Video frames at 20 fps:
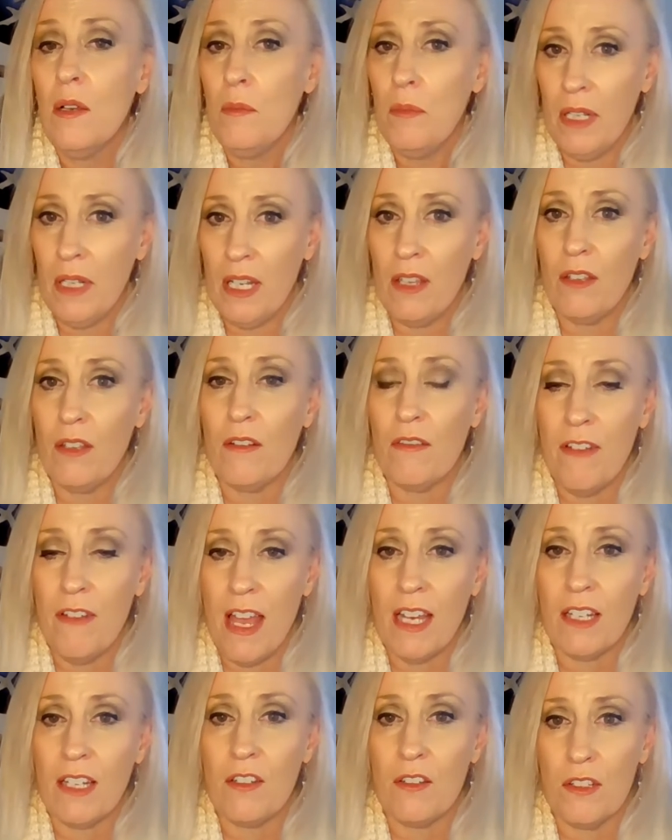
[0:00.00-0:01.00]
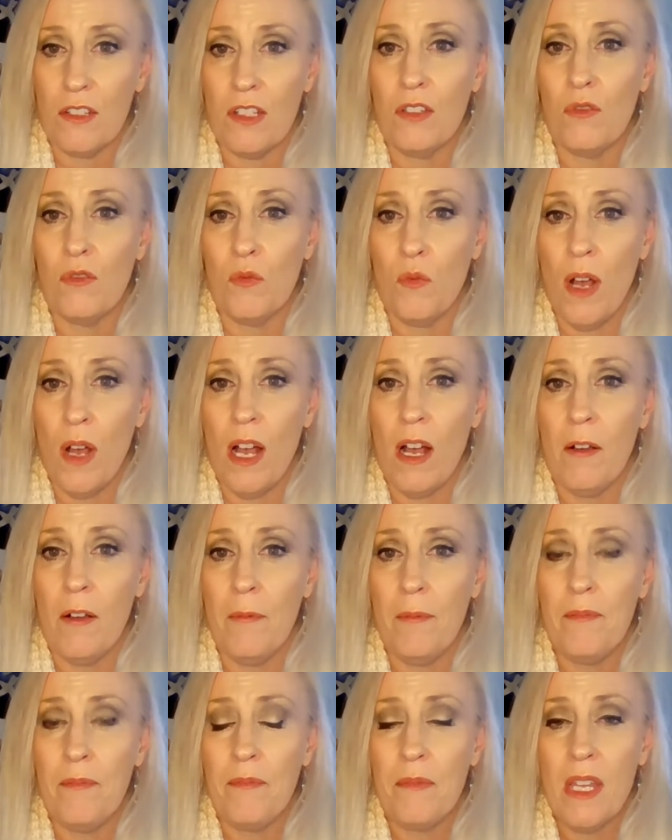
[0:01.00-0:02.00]
but other factors as
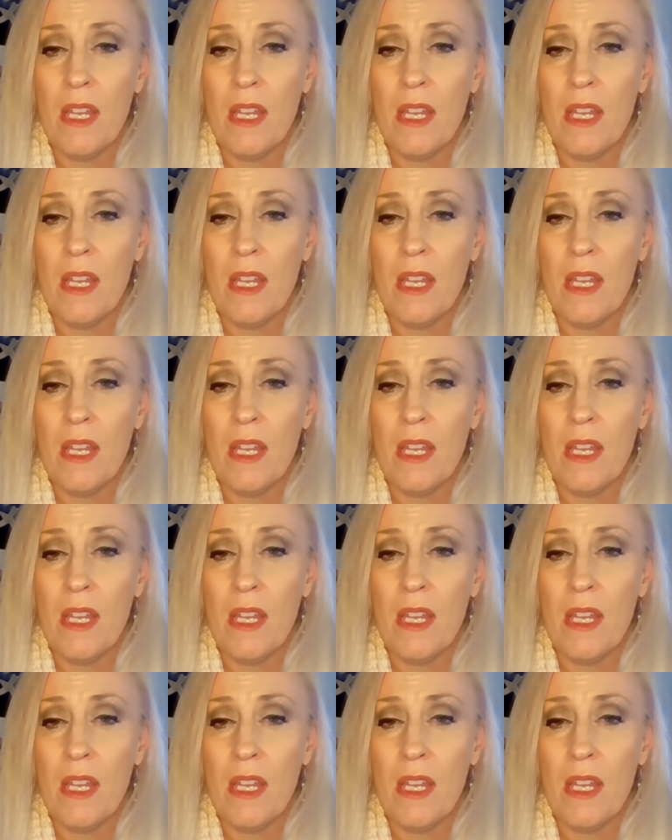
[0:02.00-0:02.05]
well.